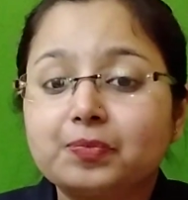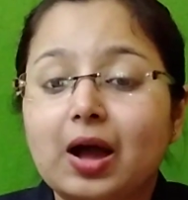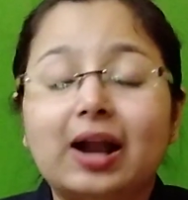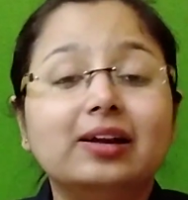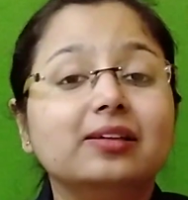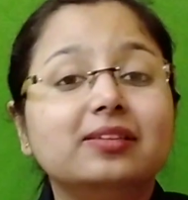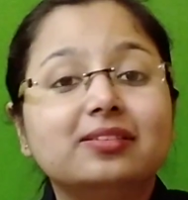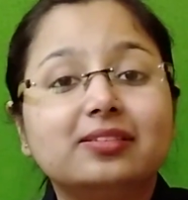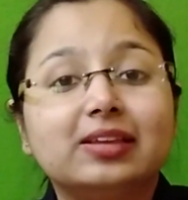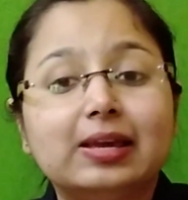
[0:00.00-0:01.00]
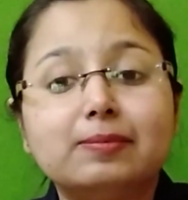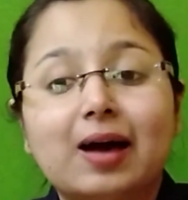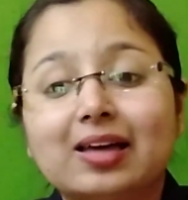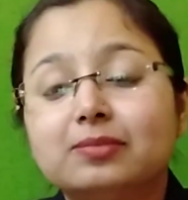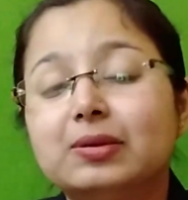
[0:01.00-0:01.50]
under this scheme
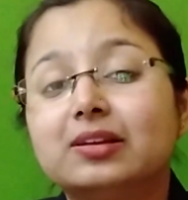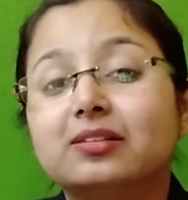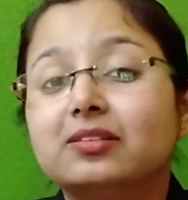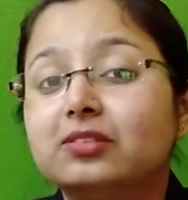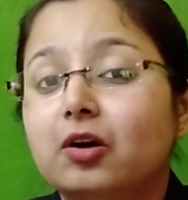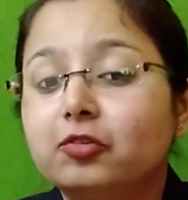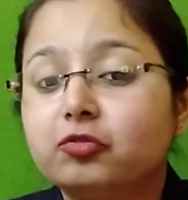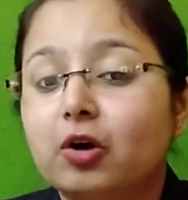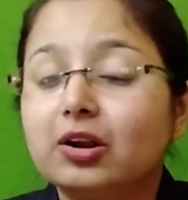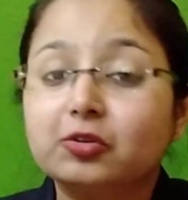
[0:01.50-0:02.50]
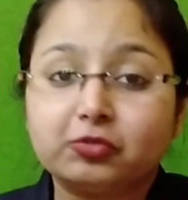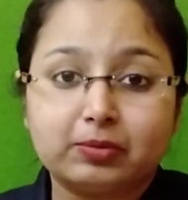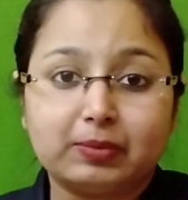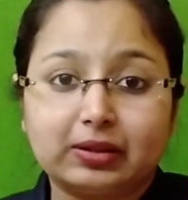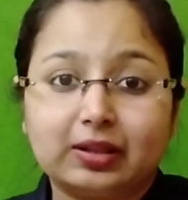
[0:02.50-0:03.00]
has been reserved for
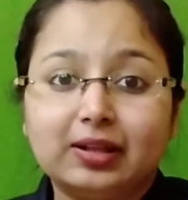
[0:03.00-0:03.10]
women.